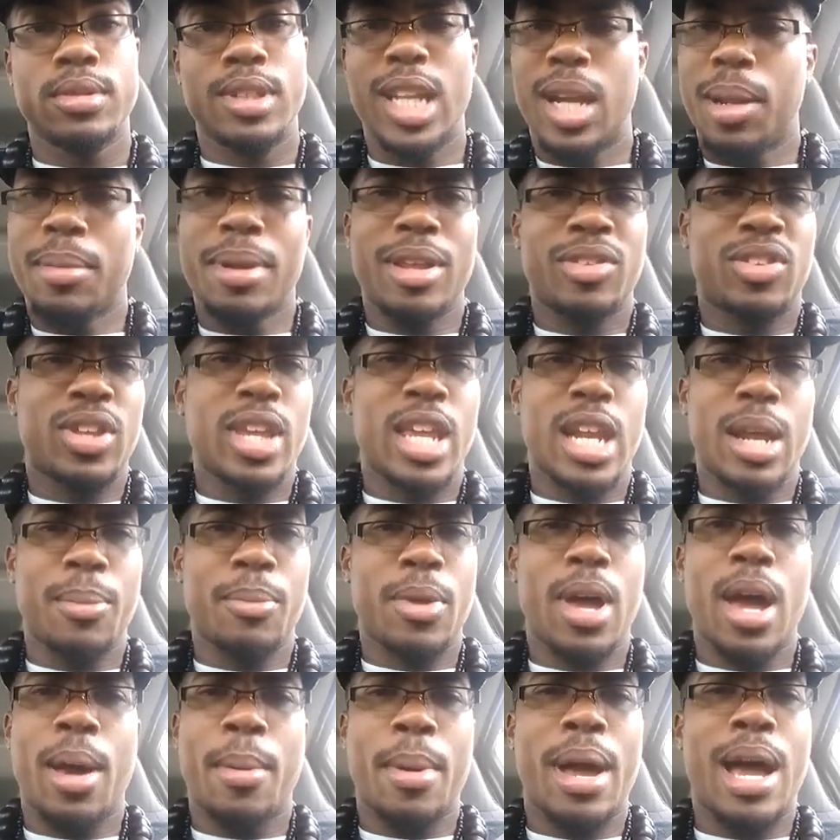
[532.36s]
And I'm not
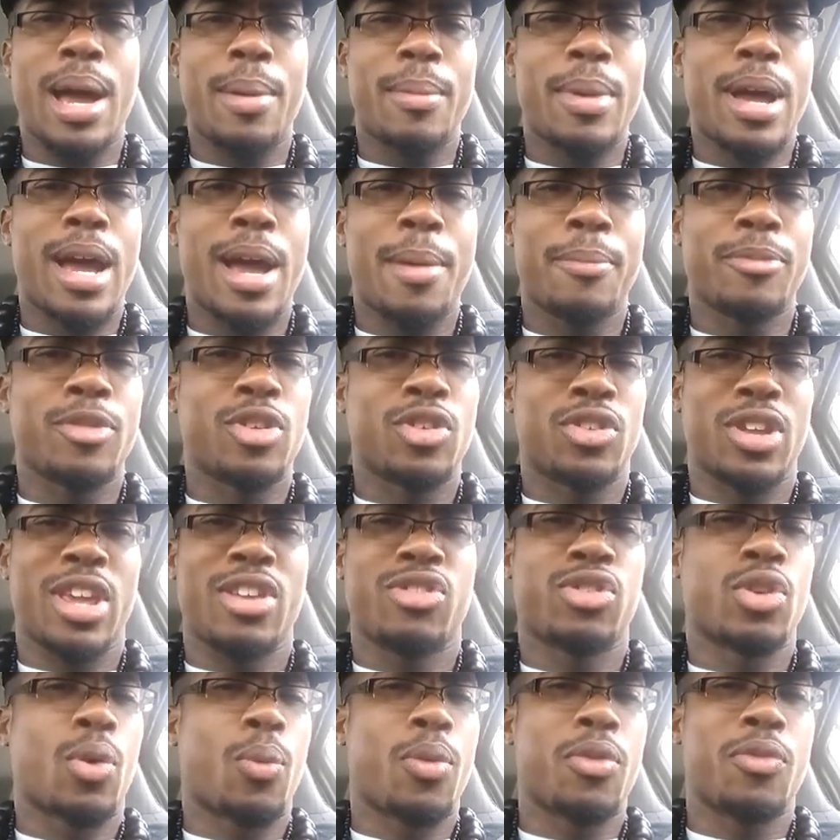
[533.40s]
saying I'm just
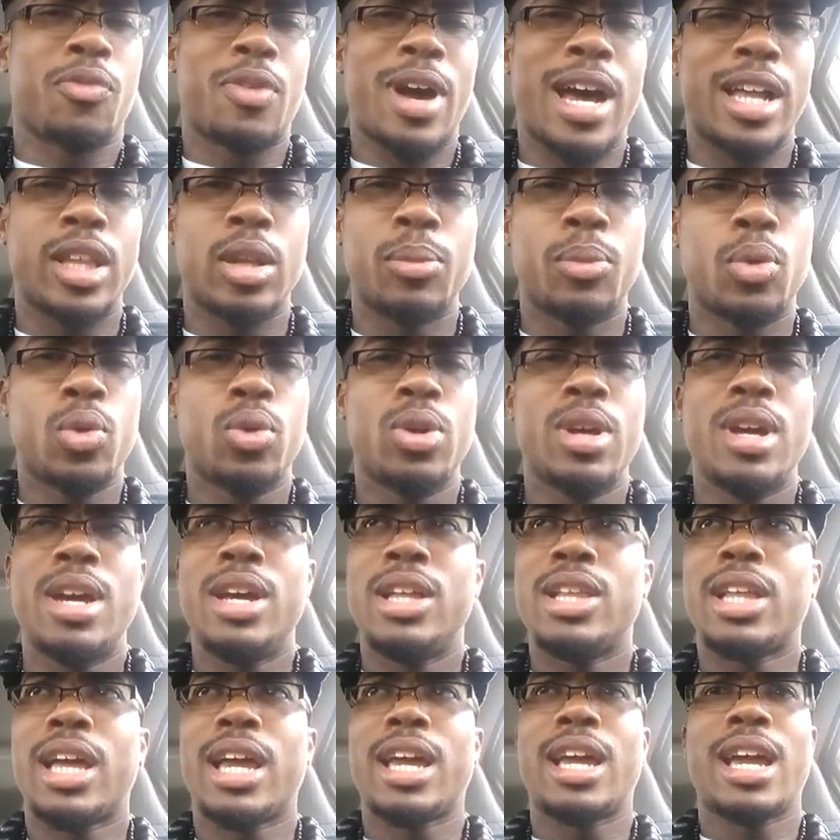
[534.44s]
so infallible.
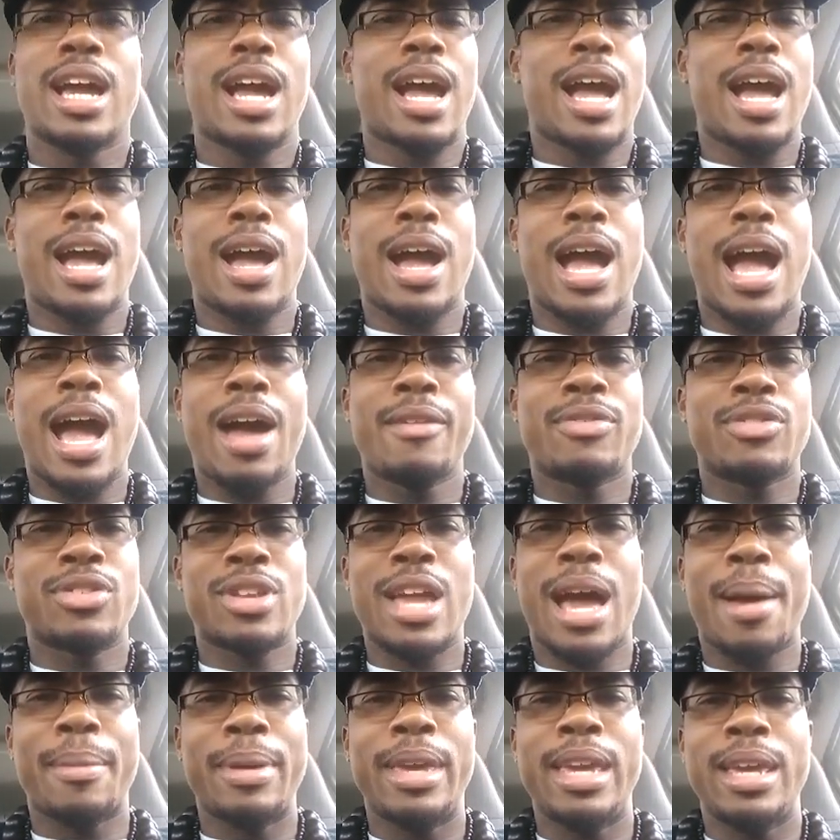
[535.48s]
Like I've
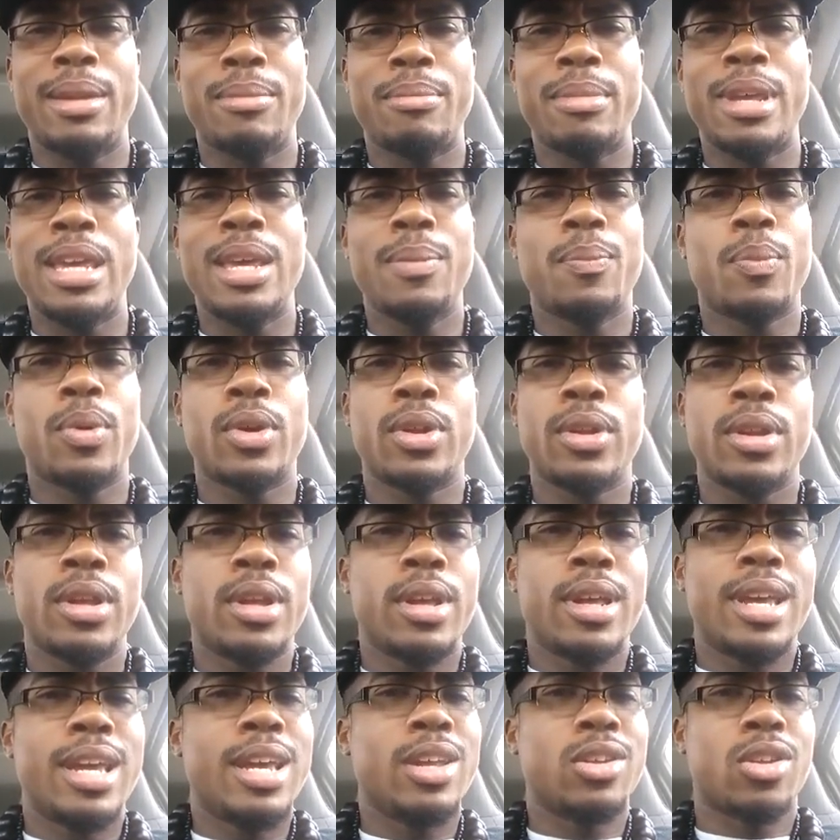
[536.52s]
stopped eating meat, but
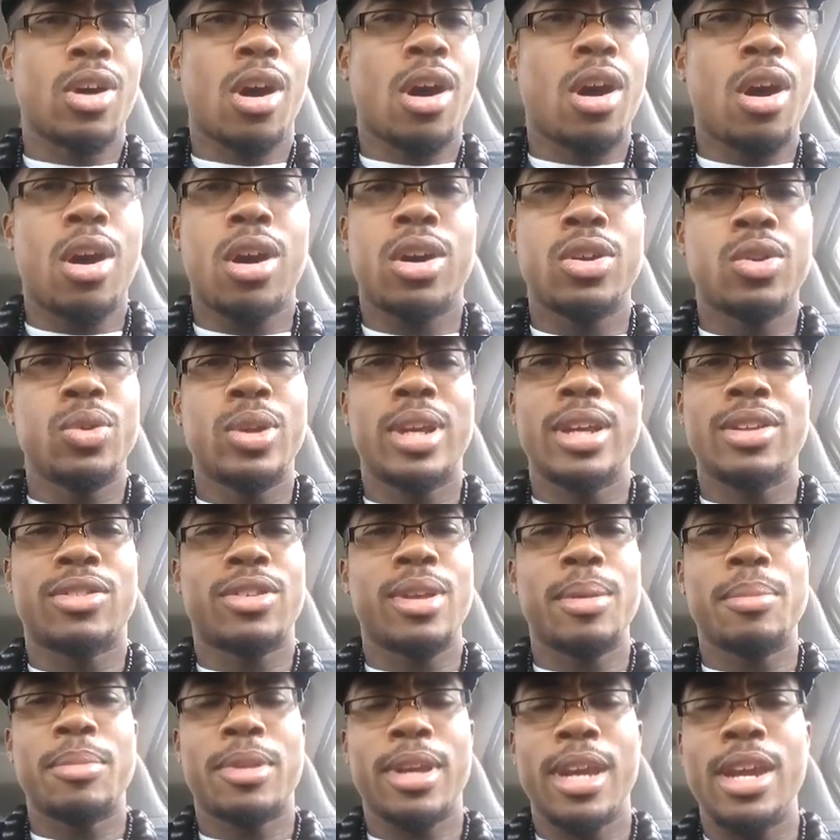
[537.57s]
it's hard. You
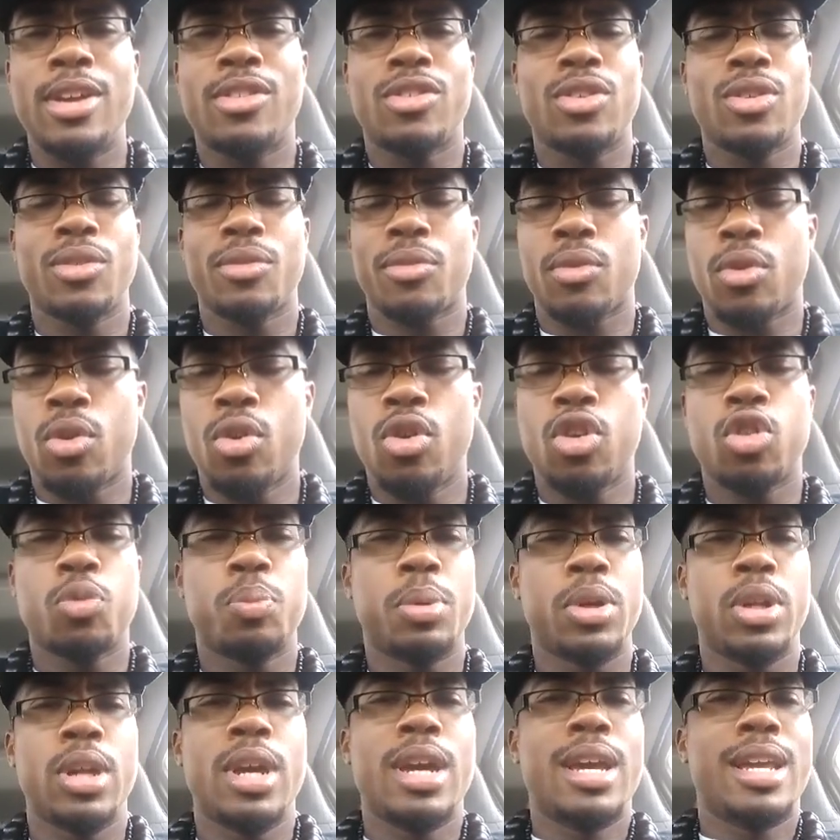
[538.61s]
get temptations, of course,
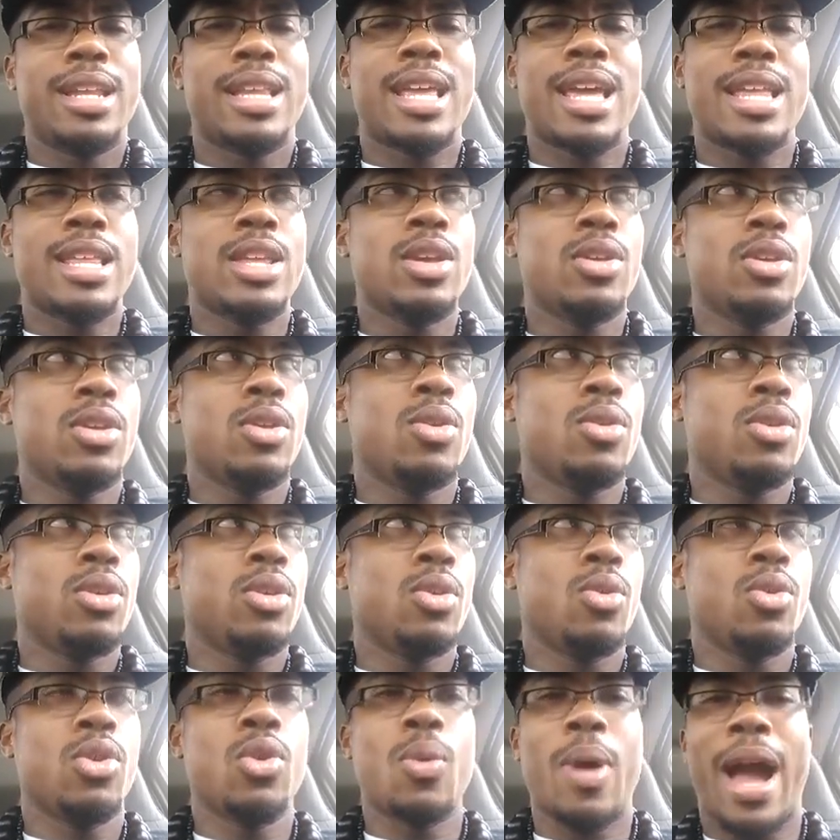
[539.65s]
but that
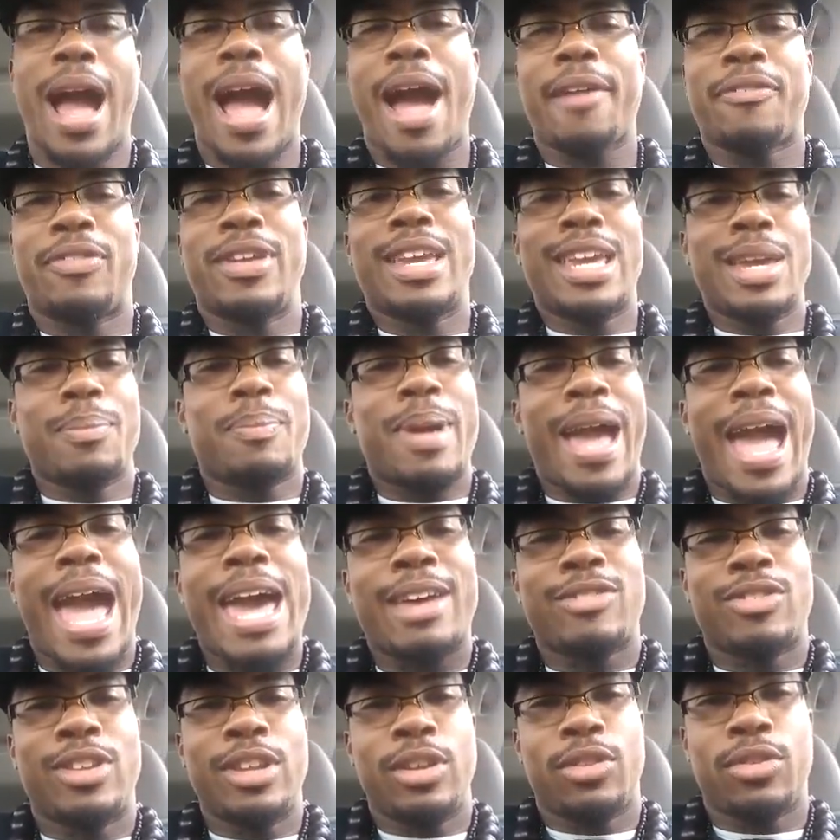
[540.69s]
you have to get
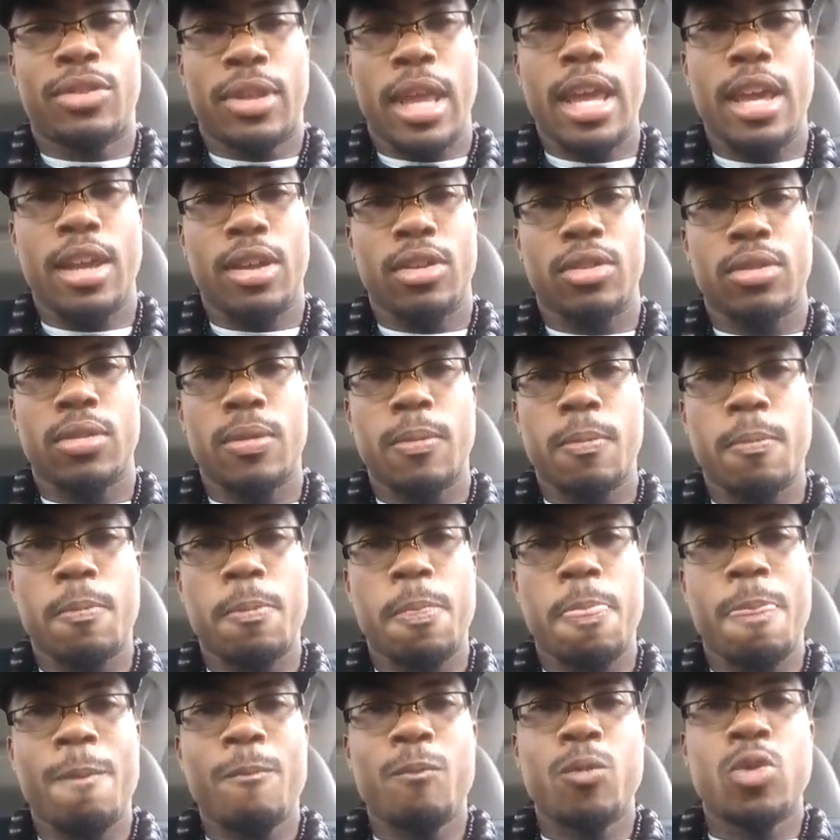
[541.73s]
past these things
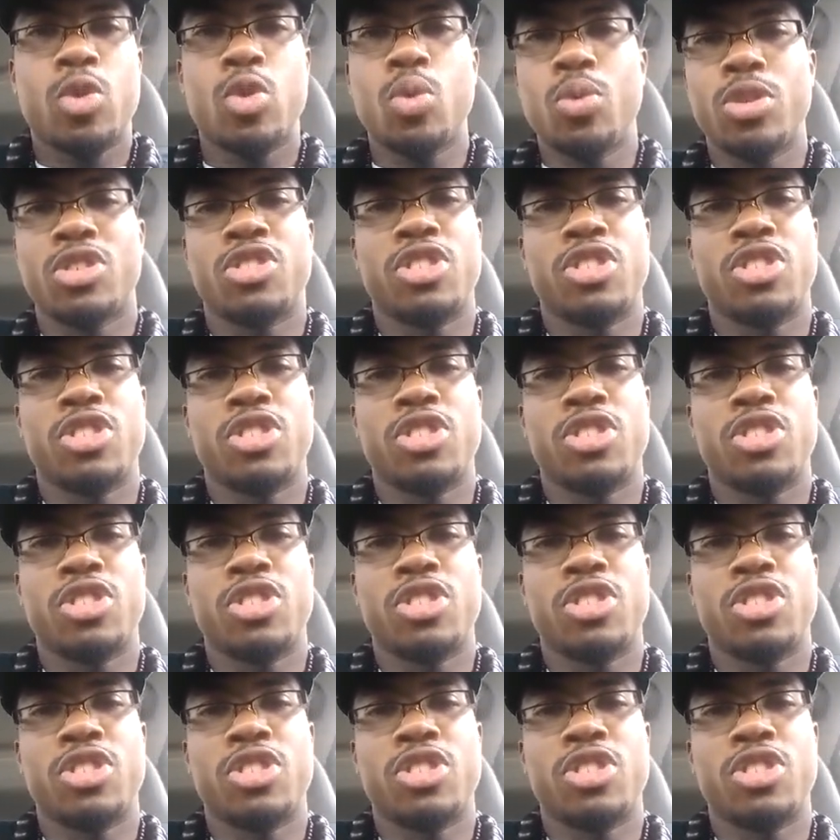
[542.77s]
to